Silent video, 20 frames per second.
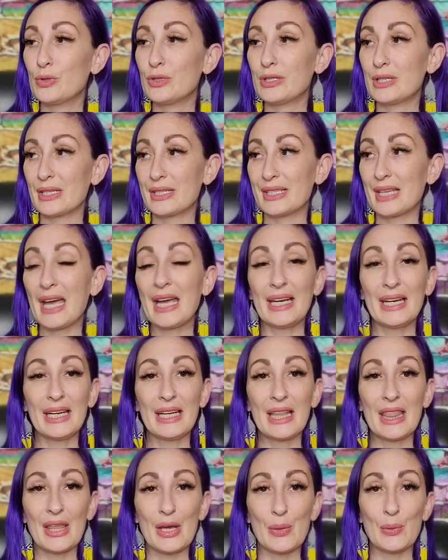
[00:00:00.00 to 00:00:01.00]

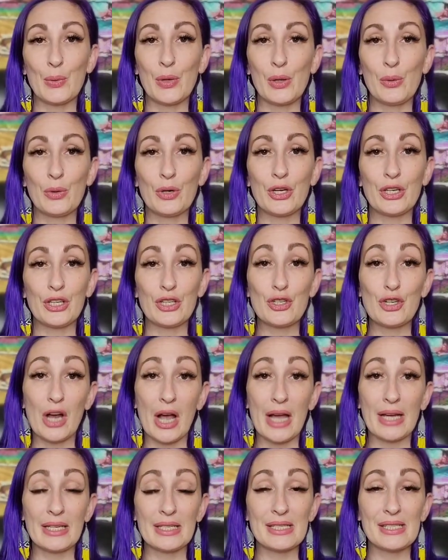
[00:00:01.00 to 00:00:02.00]
decided that we were going to
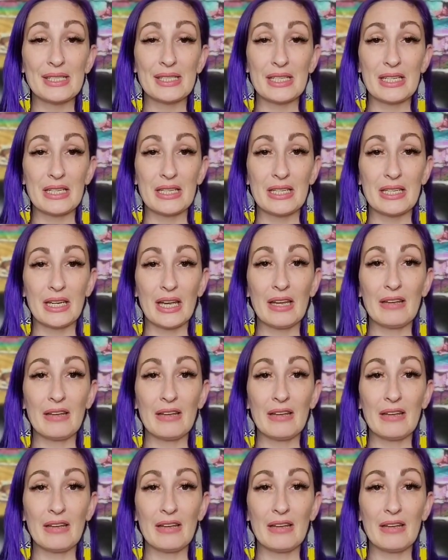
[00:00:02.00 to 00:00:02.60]
try and see